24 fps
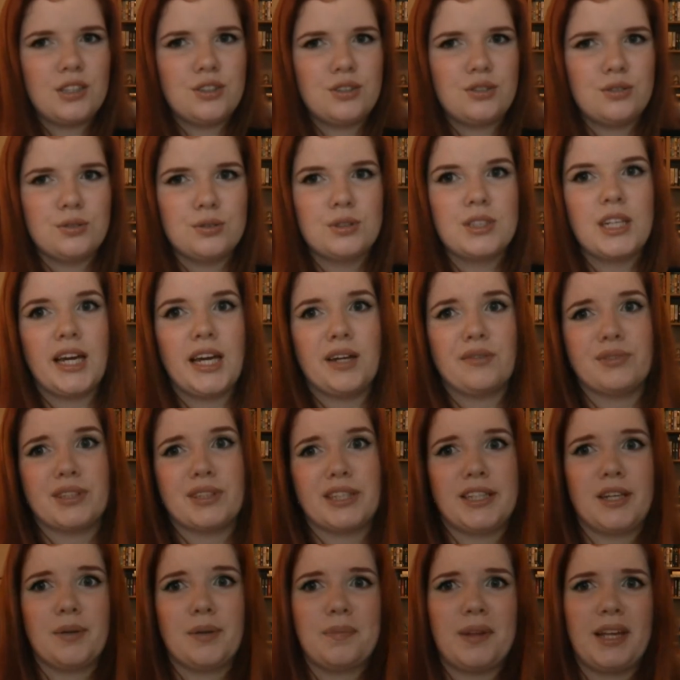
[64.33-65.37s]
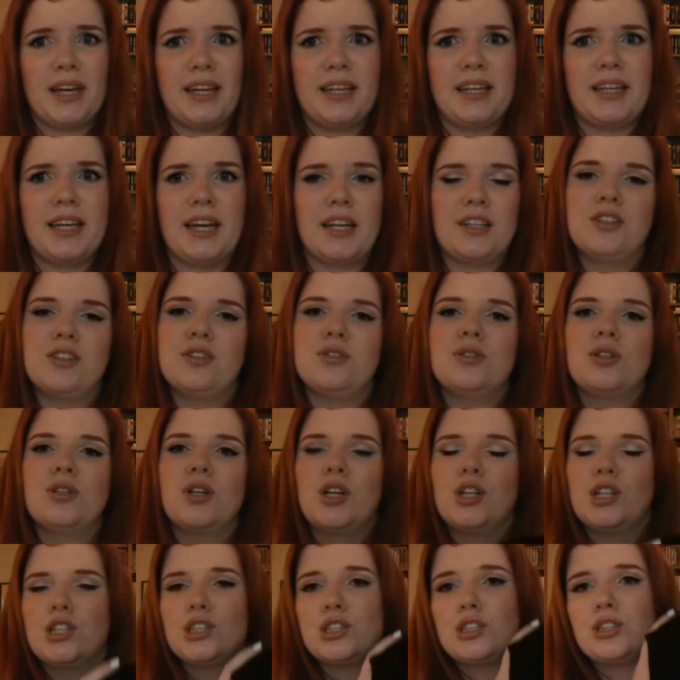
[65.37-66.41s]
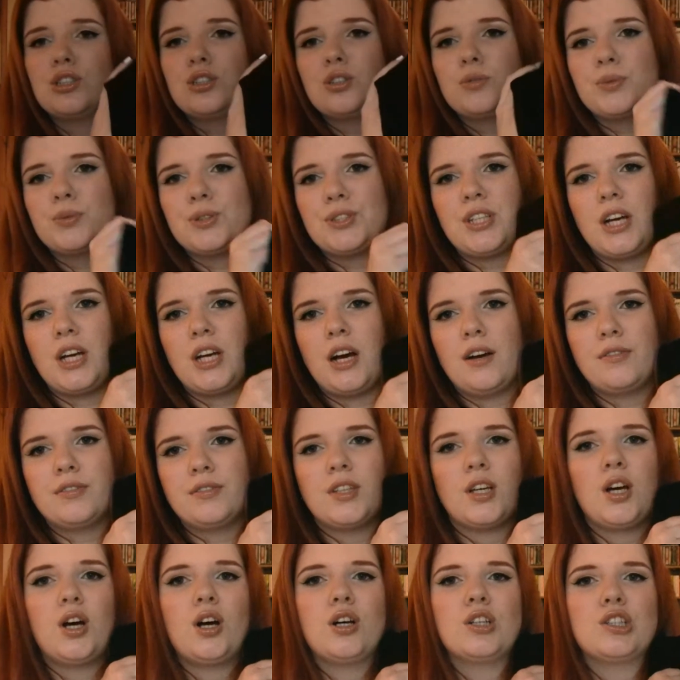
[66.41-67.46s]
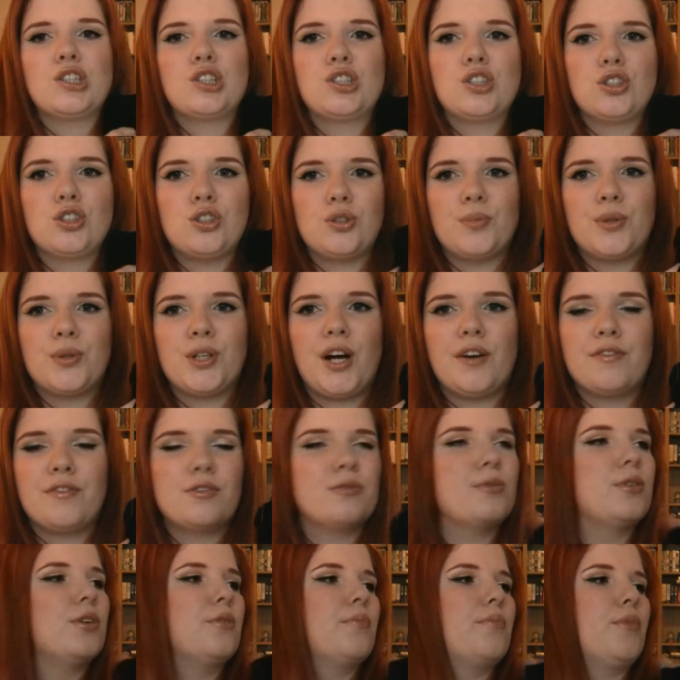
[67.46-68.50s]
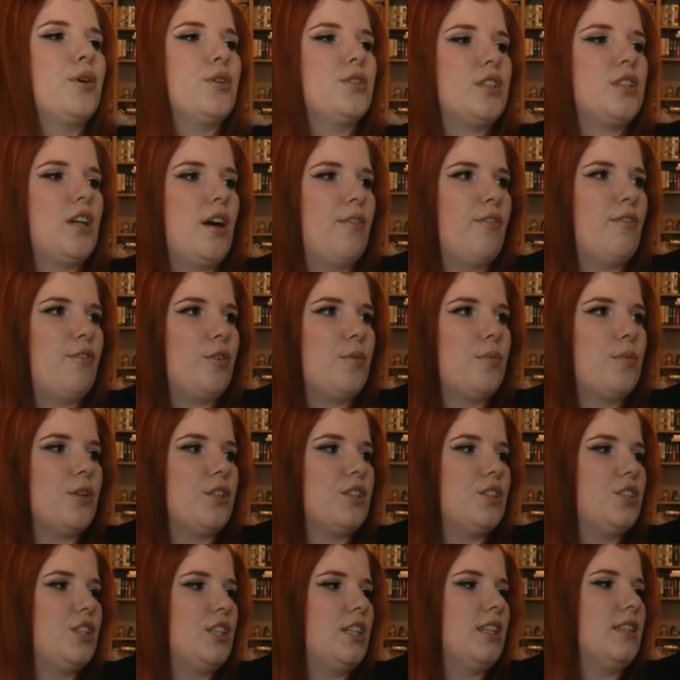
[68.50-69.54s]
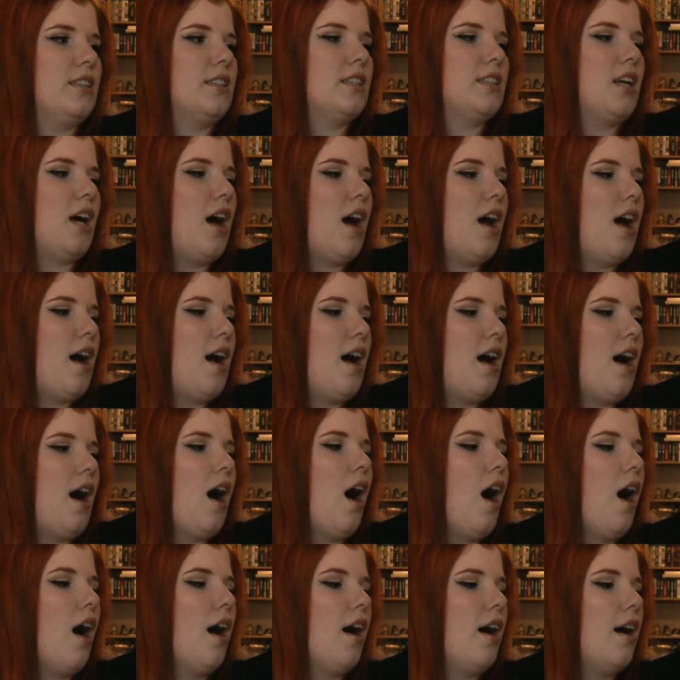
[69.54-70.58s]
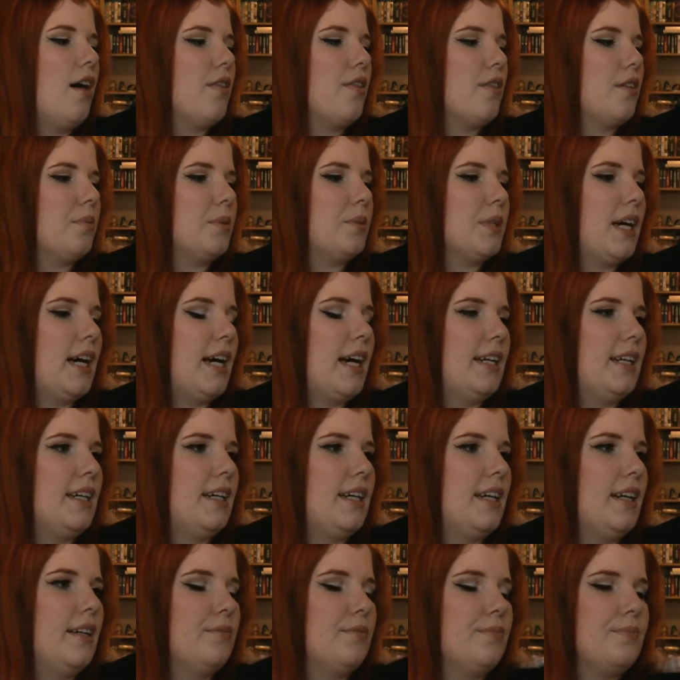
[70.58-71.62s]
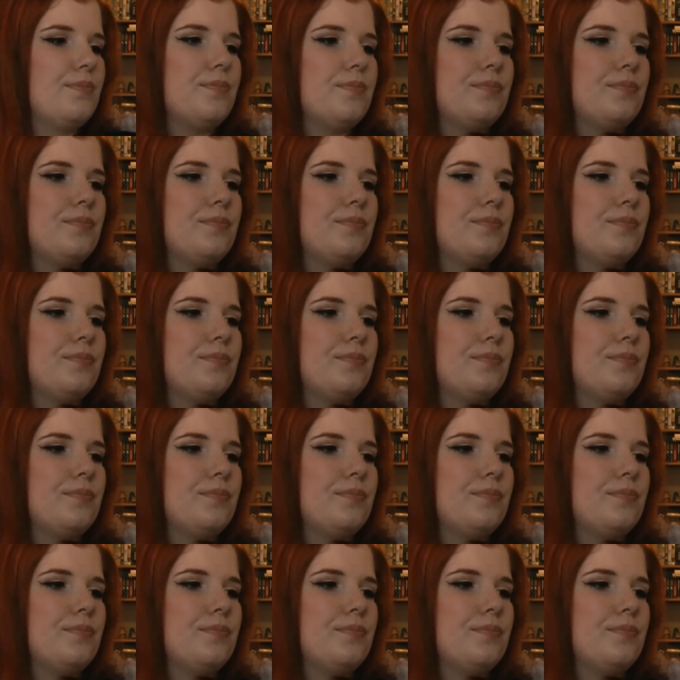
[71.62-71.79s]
you can't really complain, can you? Super soft, super comfortable, most comfortable jeans on the planet.